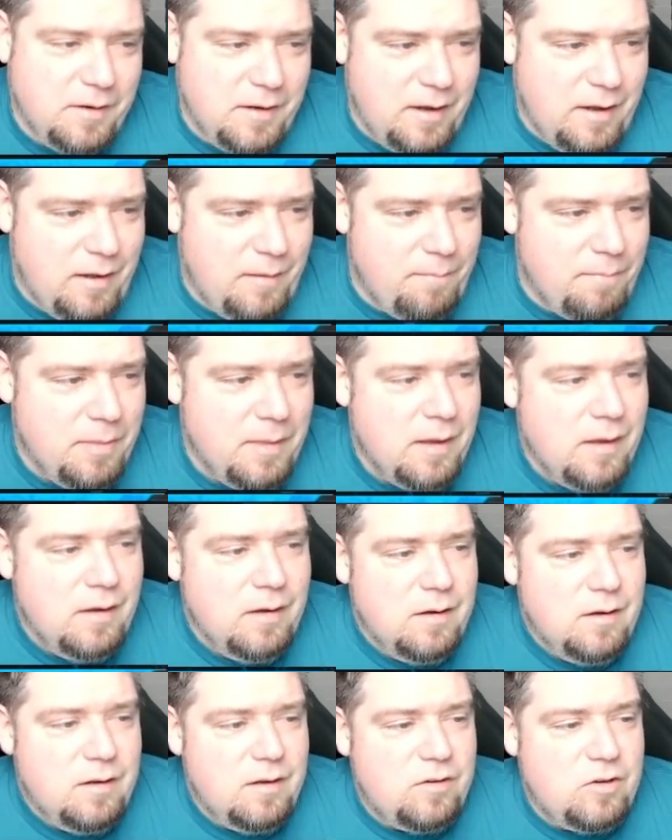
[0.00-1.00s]
It
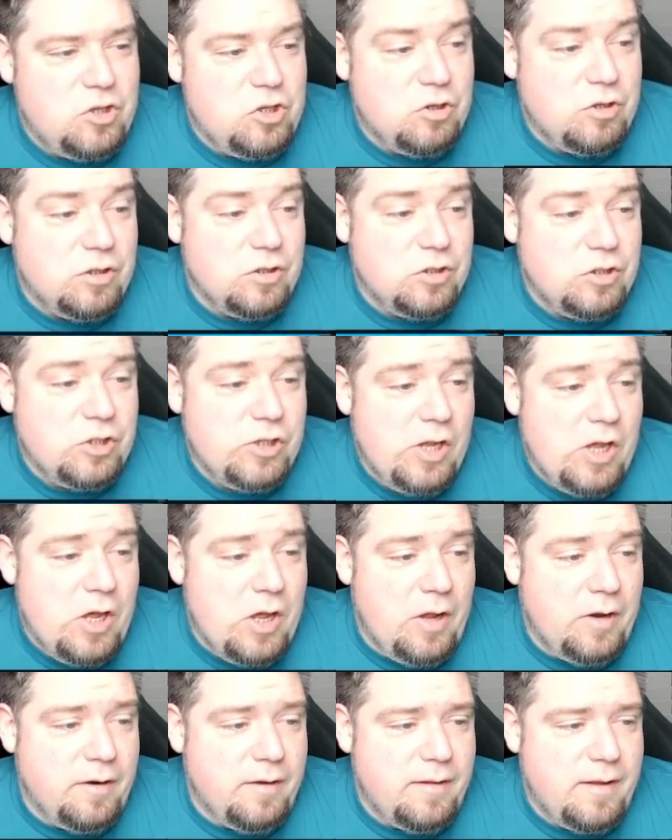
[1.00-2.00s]
says you can
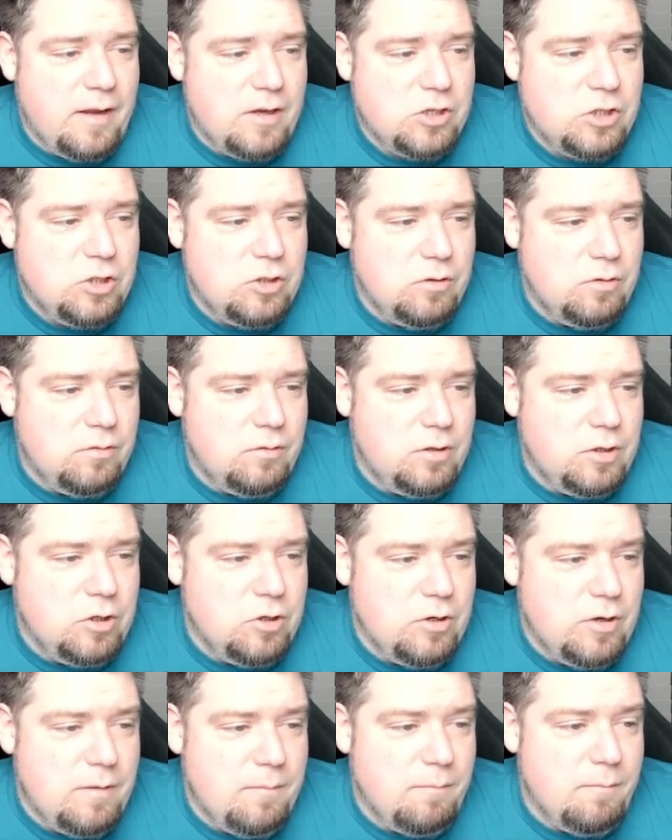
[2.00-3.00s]
turn, and that's your
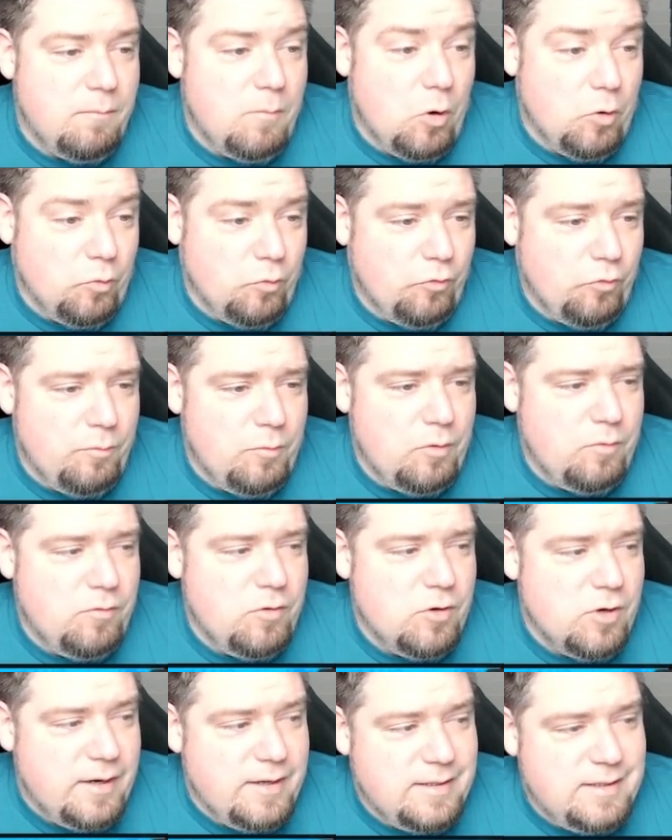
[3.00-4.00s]
unit models move
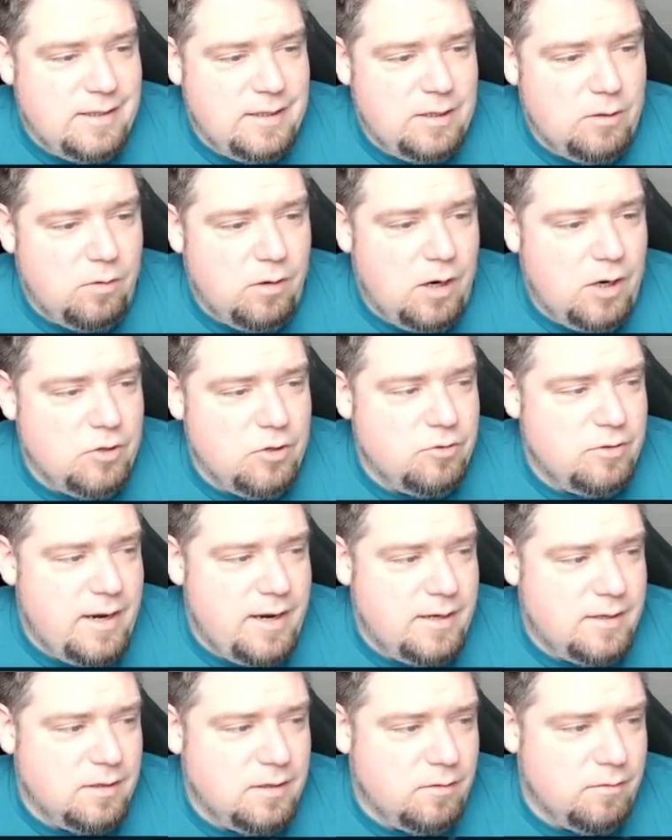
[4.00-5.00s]
90 or
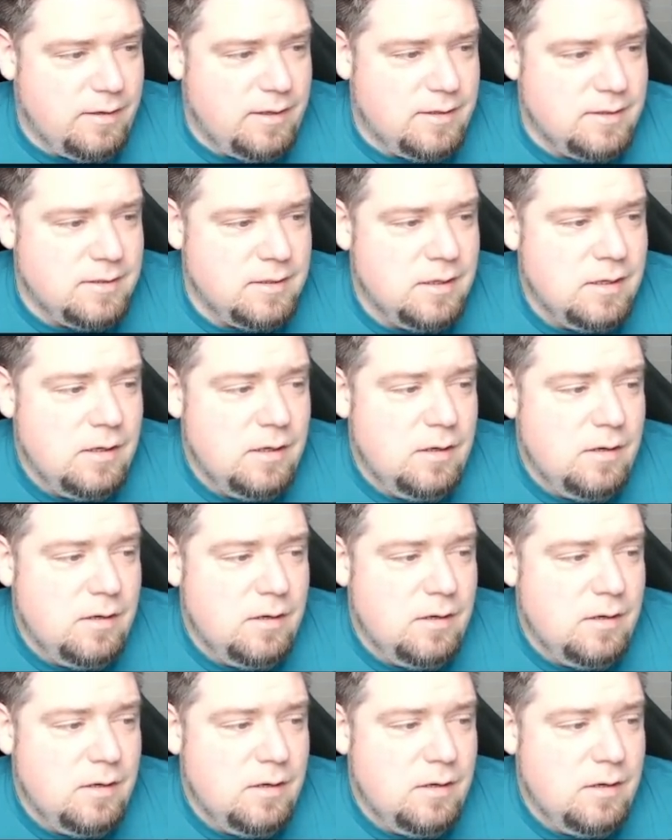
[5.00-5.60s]
180 degrees,